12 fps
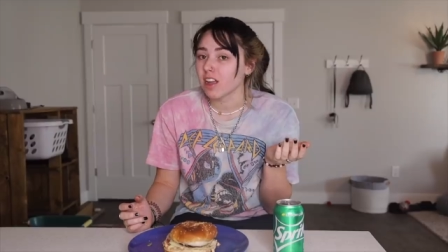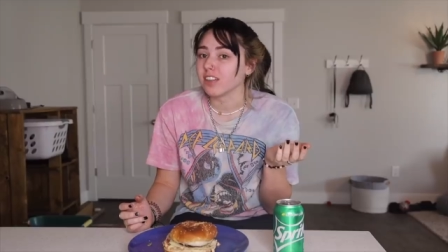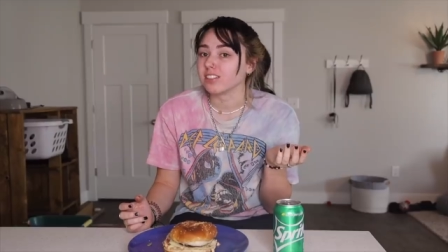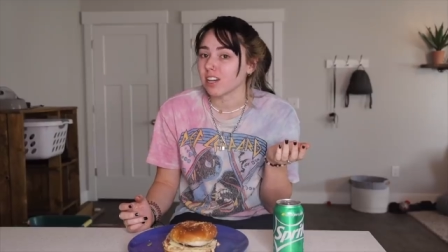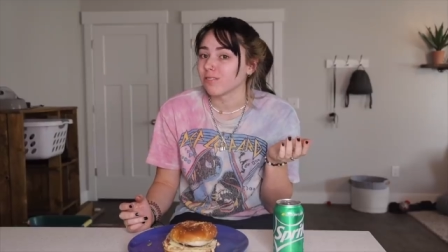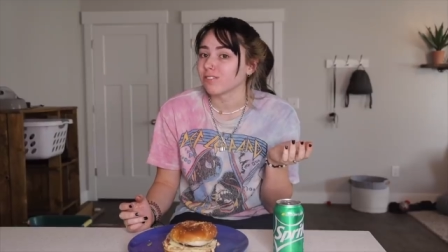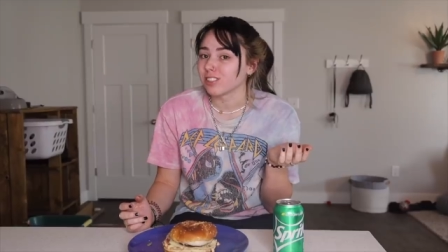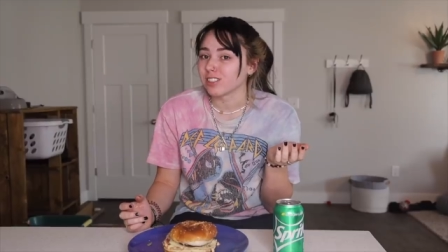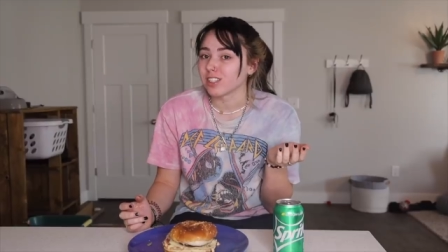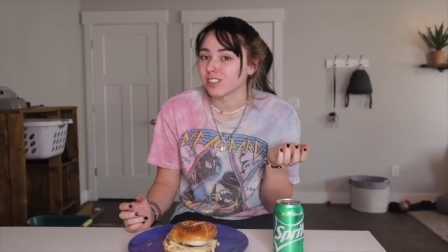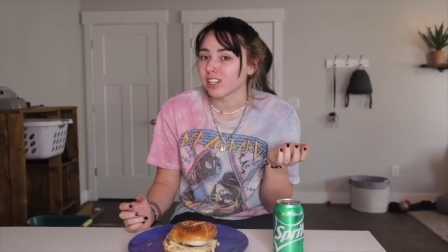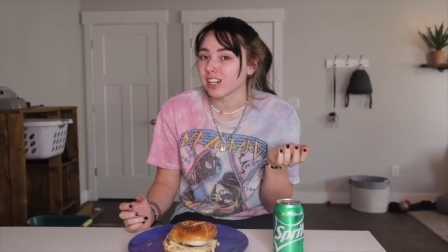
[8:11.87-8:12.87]
It definitely
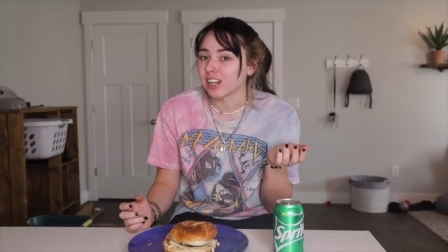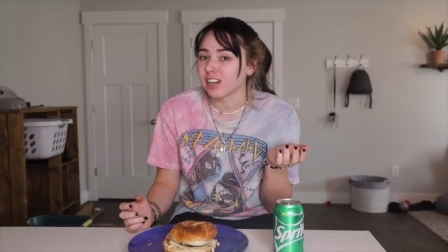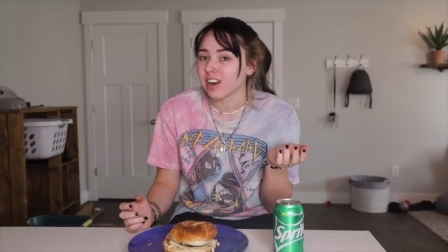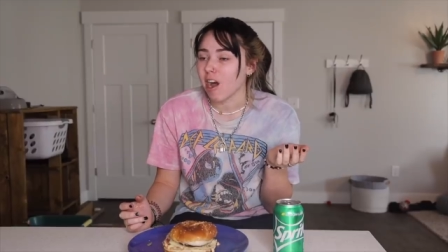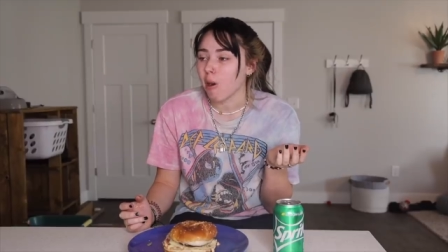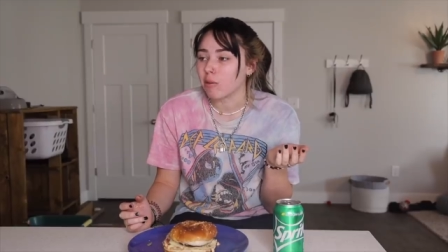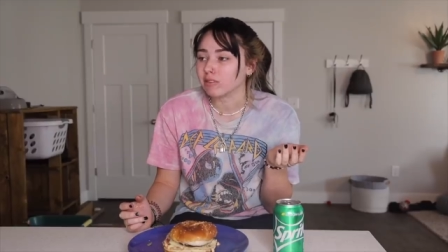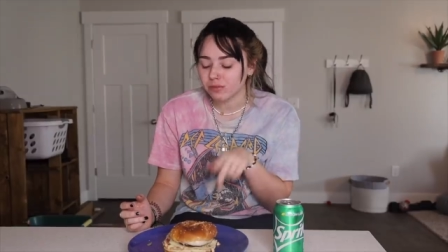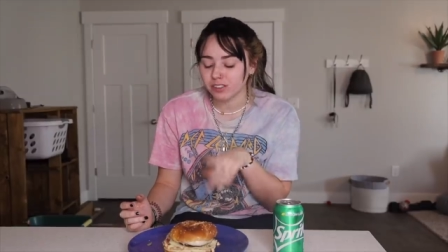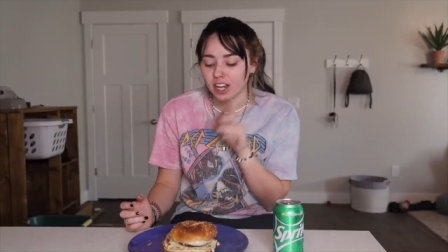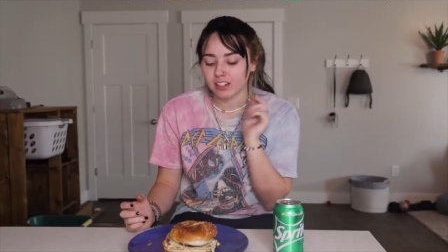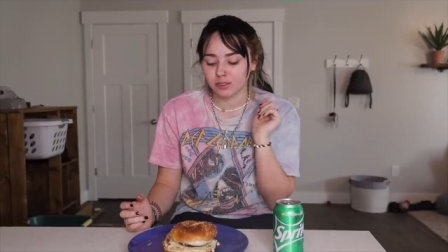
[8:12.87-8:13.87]
tastes like in and out.
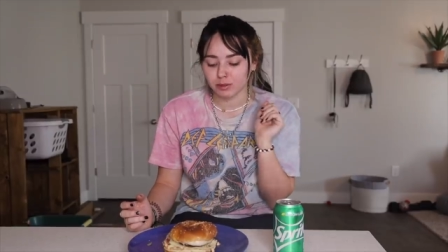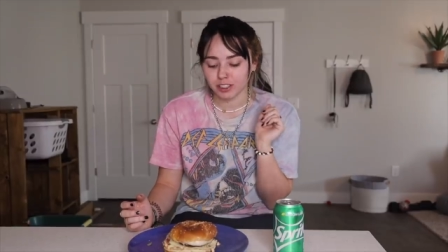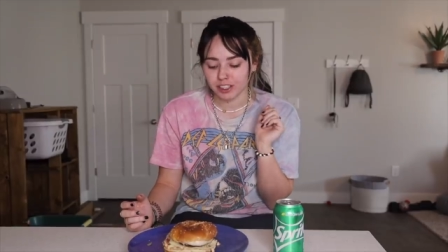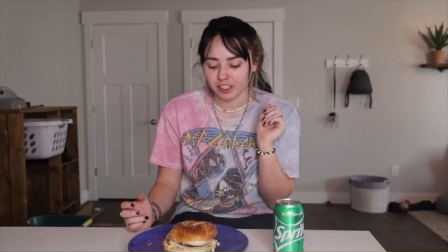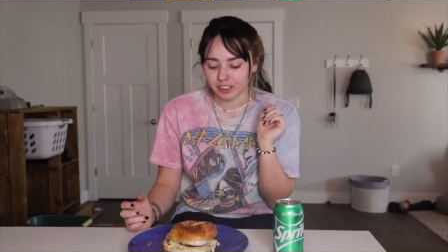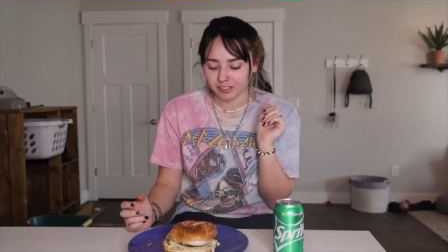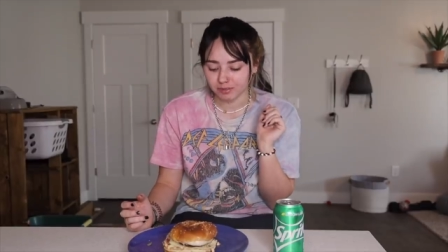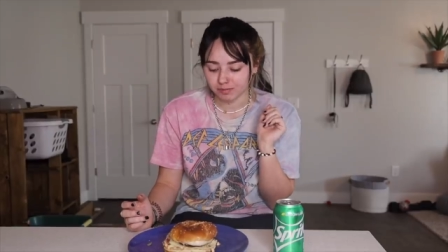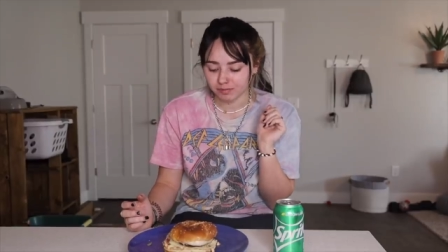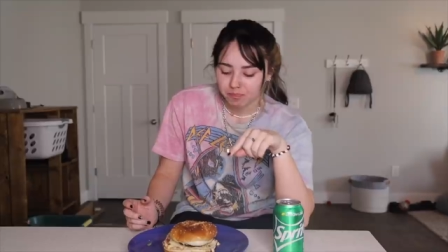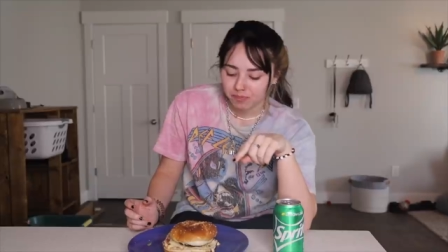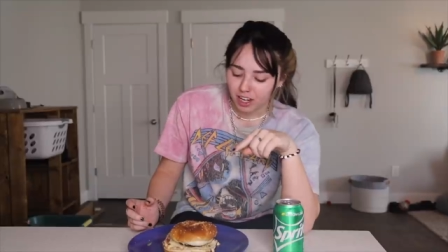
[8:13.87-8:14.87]
That is really good.
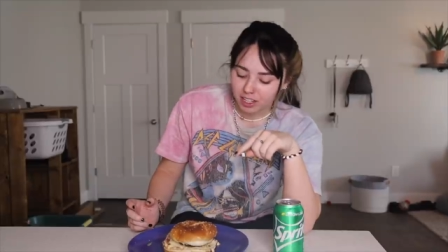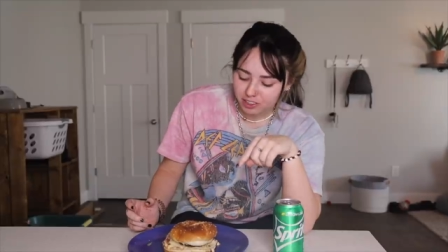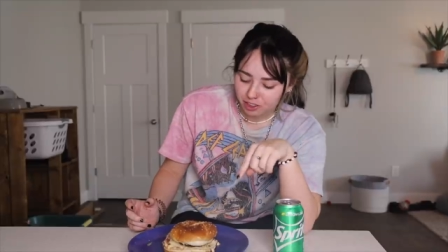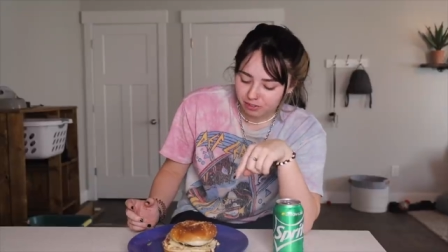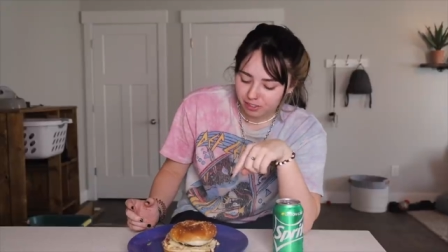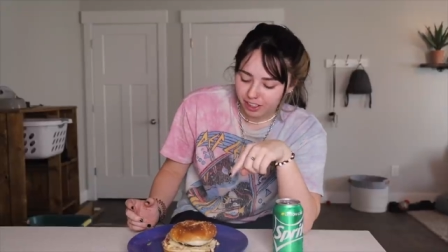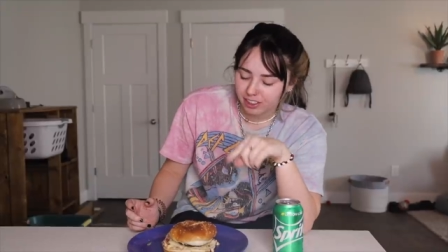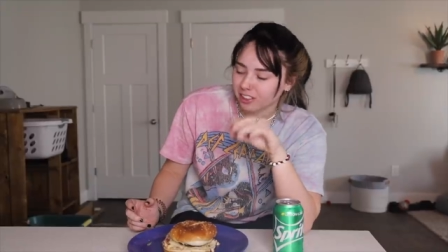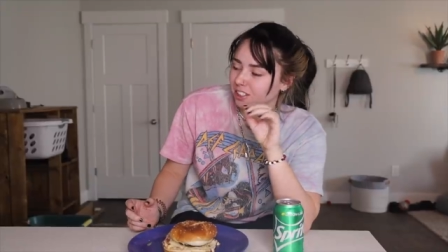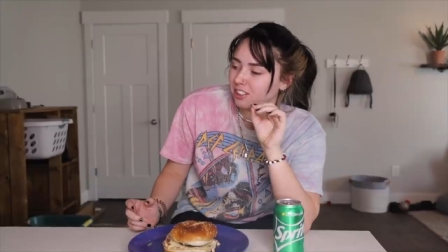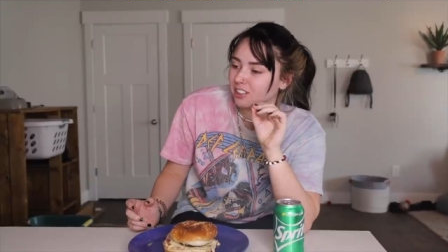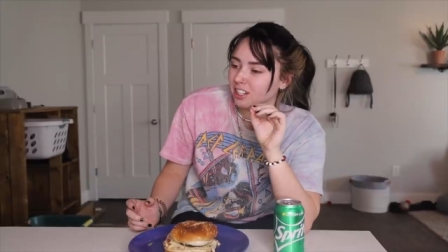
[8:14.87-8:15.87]
I do feel like
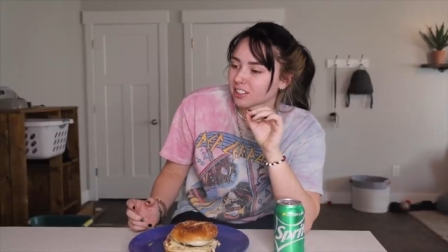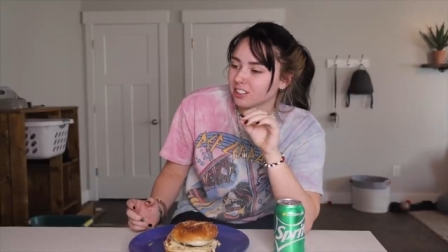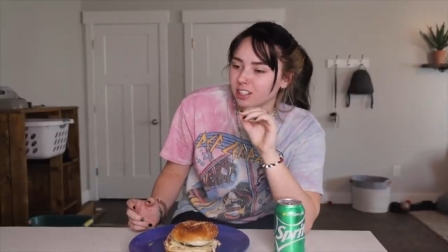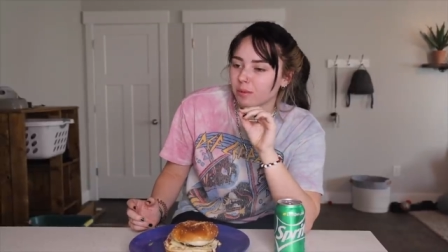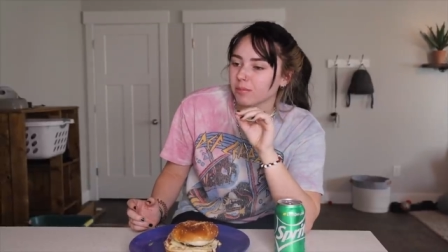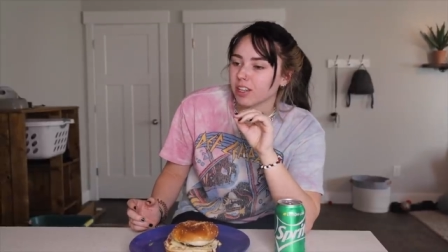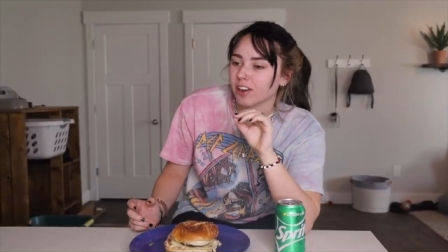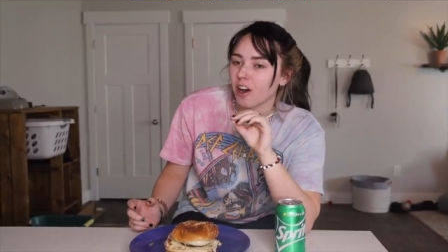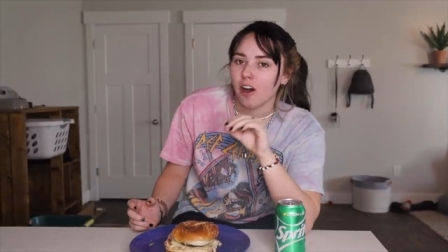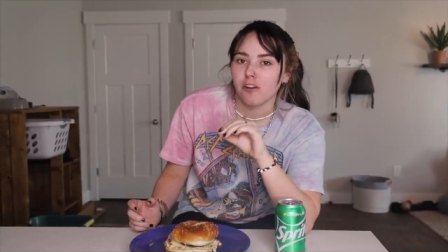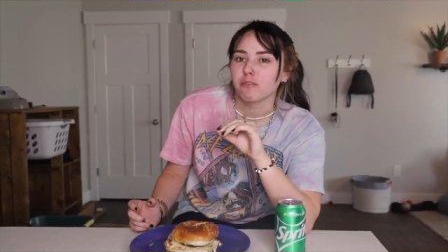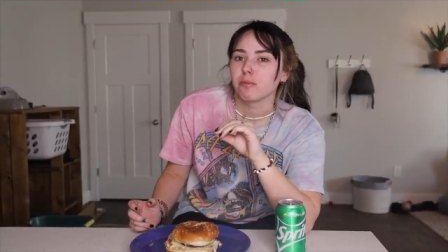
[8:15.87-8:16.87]
there is like something
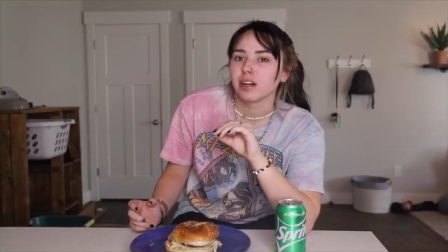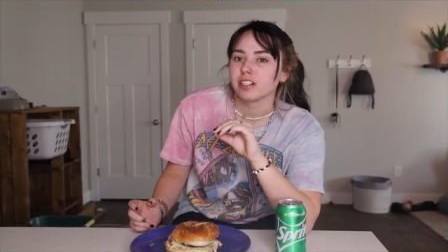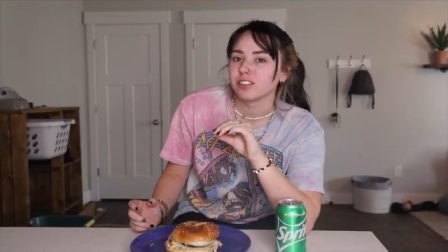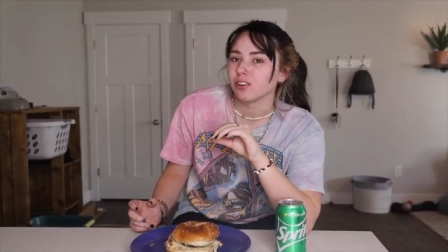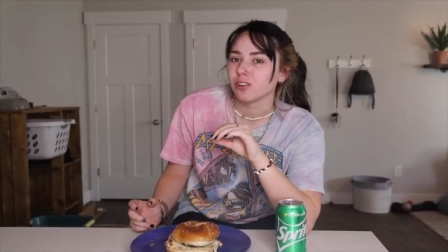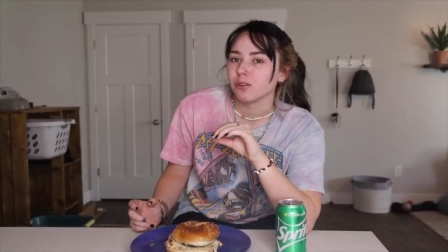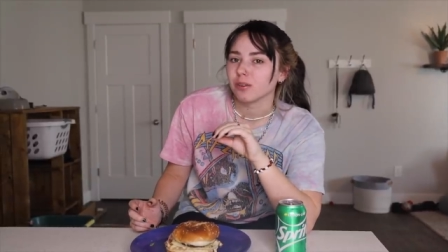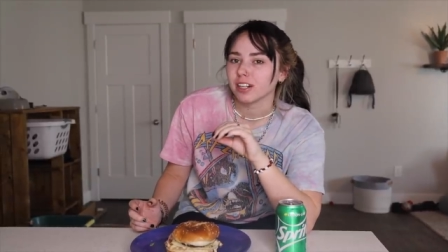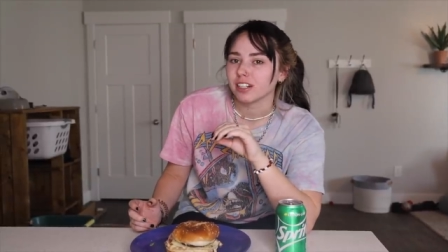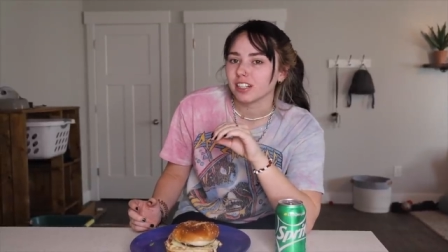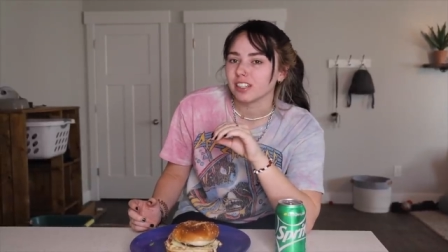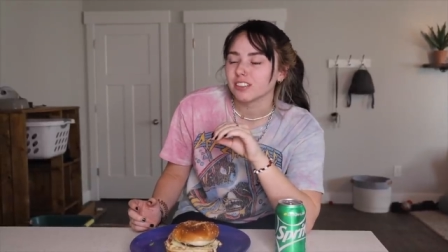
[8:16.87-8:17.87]
off, but I don't know what
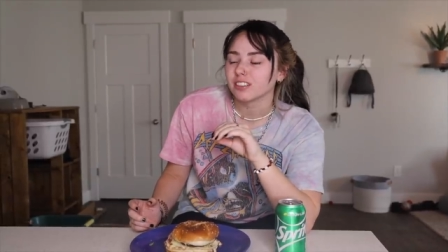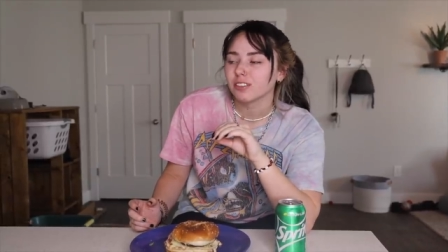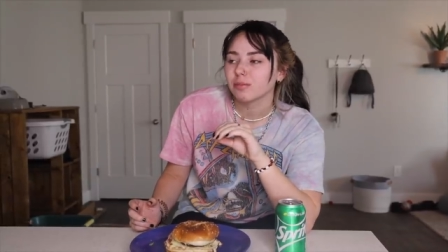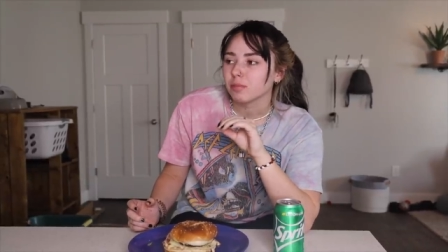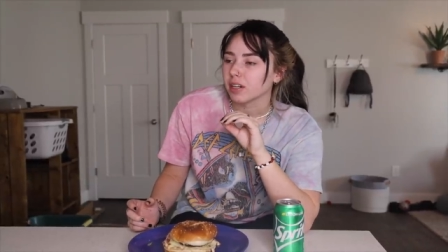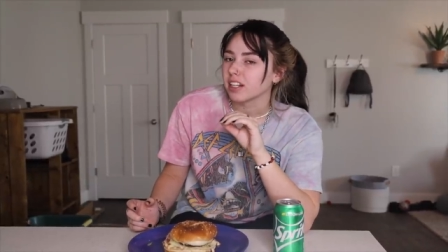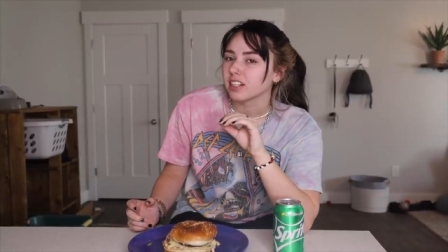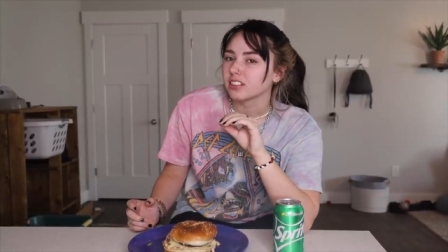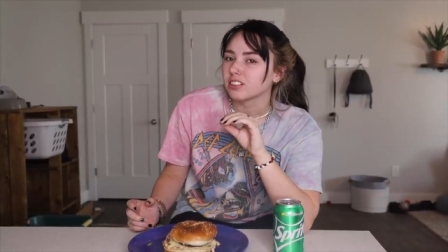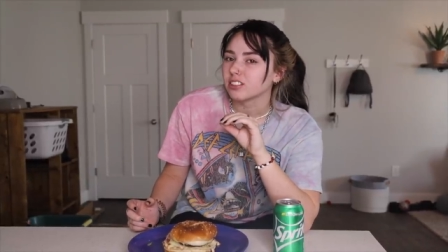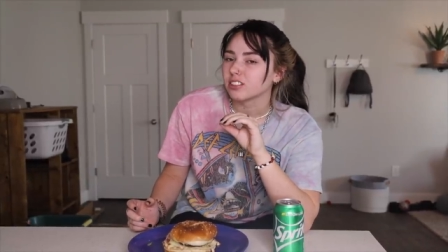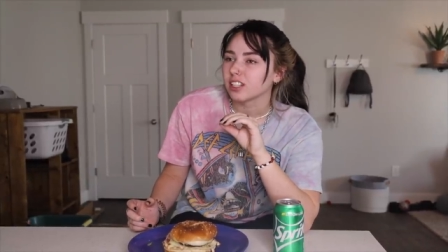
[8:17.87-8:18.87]
it is. But it
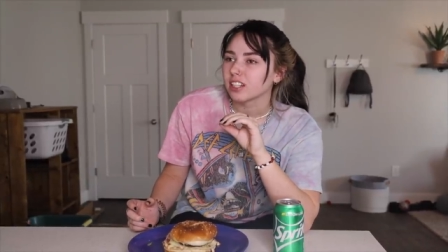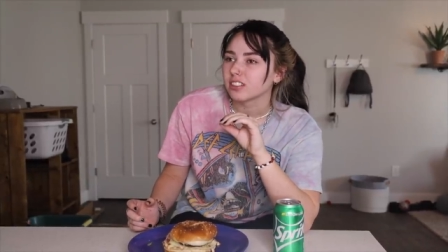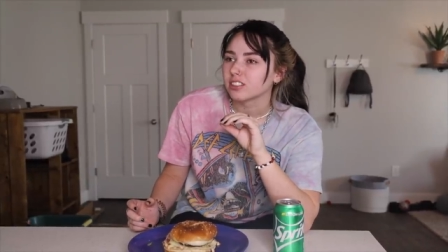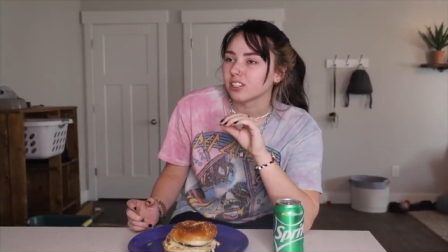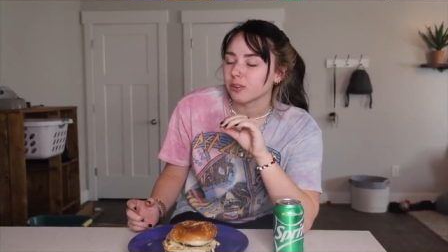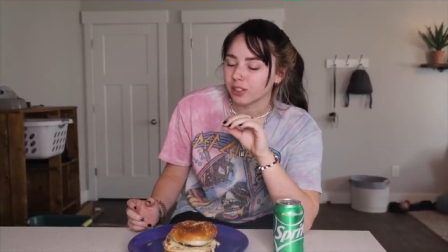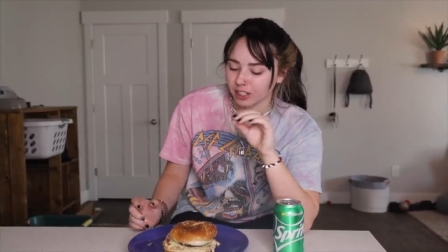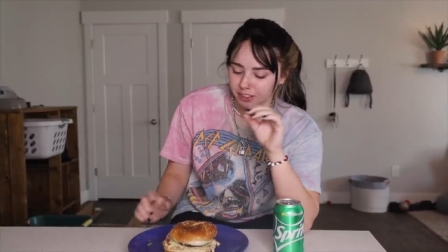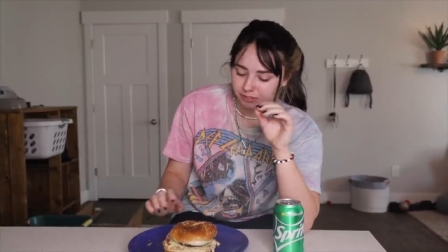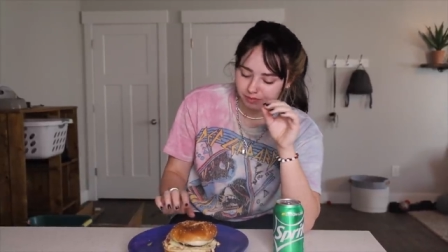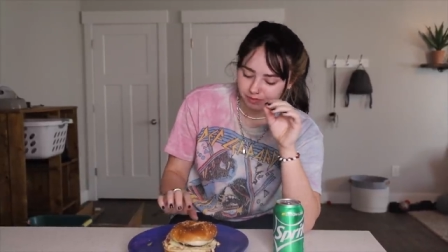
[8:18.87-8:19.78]
is just like so good.